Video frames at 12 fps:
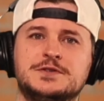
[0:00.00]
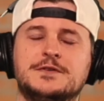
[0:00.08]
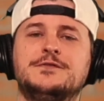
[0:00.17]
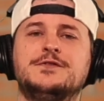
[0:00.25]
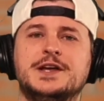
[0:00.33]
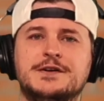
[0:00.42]

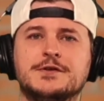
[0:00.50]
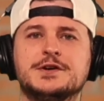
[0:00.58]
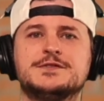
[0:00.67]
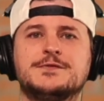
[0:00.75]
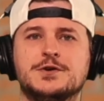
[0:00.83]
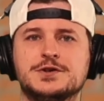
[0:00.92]
flavor as
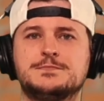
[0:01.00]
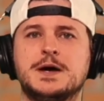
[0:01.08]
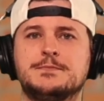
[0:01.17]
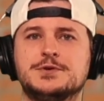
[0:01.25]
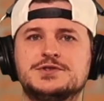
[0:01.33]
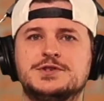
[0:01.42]
far as
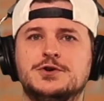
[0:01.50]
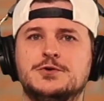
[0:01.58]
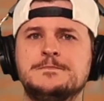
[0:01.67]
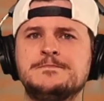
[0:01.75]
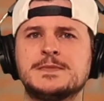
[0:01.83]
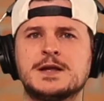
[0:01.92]
peppers go,
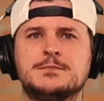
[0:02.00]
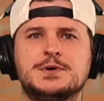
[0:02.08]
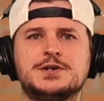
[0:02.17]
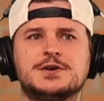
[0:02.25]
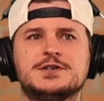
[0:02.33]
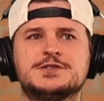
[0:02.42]
but
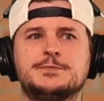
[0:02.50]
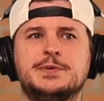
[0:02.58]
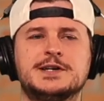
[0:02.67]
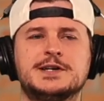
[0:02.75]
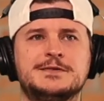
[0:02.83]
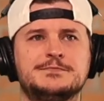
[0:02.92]
you're also
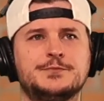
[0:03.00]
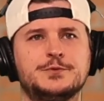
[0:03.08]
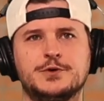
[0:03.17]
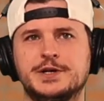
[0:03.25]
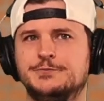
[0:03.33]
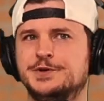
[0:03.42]
picking up
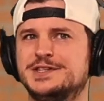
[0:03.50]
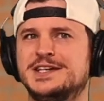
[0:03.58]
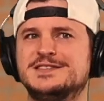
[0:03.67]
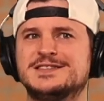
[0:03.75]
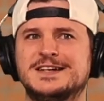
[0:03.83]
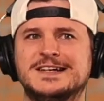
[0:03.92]
what
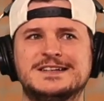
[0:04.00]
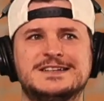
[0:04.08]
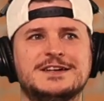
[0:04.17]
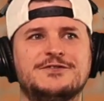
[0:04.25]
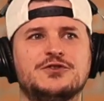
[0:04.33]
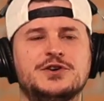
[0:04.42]
tastes like a
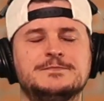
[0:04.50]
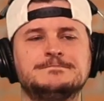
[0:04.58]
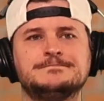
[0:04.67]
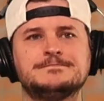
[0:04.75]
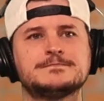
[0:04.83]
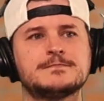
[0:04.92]
different
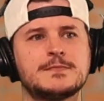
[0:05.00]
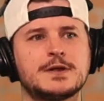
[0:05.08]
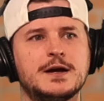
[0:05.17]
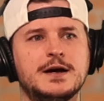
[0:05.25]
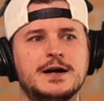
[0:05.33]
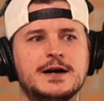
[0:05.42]

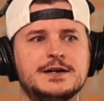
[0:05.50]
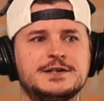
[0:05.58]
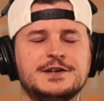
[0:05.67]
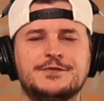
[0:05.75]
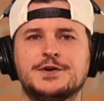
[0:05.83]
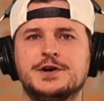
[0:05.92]

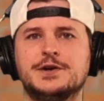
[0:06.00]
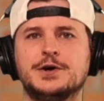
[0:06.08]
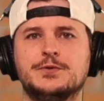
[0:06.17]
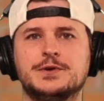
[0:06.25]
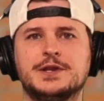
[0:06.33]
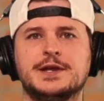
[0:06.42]

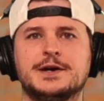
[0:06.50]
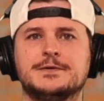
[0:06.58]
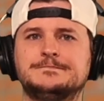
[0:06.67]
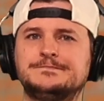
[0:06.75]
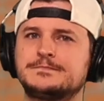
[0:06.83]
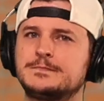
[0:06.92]
note in there.
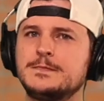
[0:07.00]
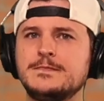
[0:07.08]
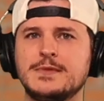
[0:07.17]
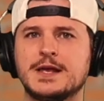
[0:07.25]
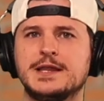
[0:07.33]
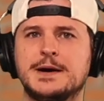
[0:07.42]

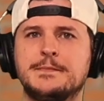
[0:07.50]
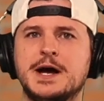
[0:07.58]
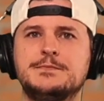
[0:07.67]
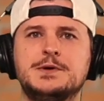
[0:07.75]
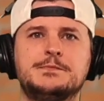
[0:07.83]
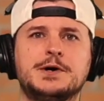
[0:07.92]
That
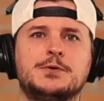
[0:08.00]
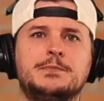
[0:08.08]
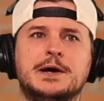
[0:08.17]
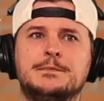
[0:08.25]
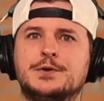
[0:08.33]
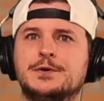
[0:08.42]
might be bell
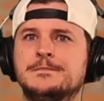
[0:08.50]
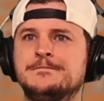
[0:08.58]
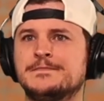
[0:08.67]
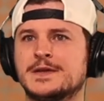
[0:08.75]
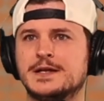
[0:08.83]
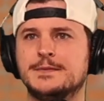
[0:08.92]
pepper,
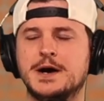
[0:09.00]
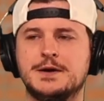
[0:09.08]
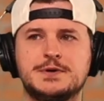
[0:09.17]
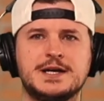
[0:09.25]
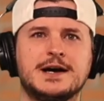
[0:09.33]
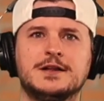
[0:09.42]
that might
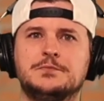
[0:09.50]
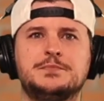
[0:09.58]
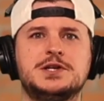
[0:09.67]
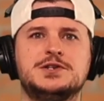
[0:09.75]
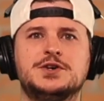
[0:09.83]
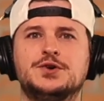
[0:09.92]
be
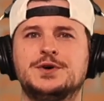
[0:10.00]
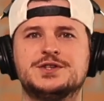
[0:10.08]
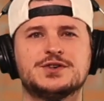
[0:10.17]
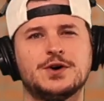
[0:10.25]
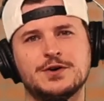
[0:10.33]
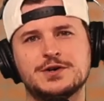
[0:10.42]
jalapeno. It's
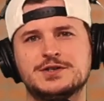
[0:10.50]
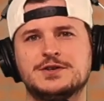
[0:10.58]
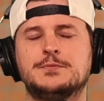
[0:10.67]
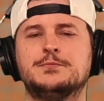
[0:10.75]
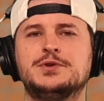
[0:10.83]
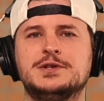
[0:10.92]
hard to
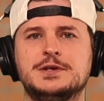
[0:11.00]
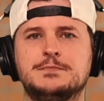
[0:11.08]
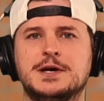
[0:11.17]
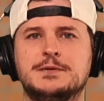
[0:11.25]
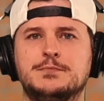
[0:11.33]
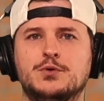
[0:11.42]
completely
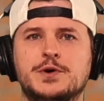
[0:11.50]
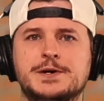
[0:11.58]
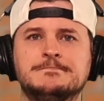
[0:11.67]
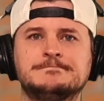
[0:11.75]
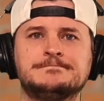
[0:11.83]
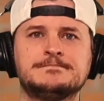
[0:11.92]
pinpoint
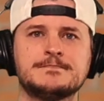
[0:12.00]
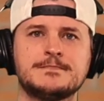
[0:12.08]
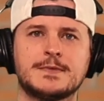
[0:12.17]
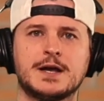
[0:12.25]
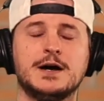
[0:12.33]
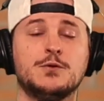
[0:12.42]

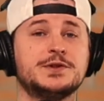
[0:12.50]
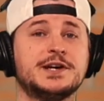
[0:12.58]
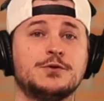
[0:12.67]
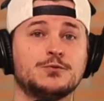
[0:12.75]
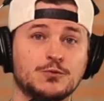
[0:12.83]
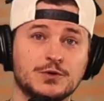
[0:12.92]

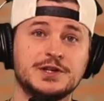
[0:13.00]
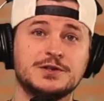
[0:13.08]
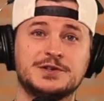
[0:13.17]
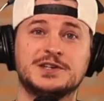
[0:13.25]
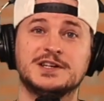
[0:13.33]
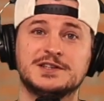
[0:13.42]
without really
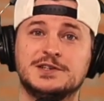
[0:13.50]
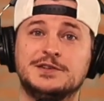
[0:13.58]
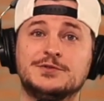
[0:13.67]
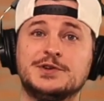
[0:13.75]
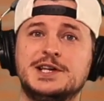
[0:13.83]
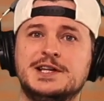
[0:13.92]
looking at the
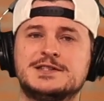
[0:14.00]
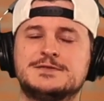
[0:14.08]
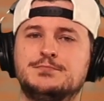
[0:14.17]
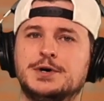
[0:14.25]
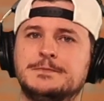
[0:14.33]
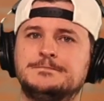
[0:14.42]
ingredients,
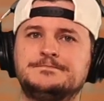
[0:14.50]
but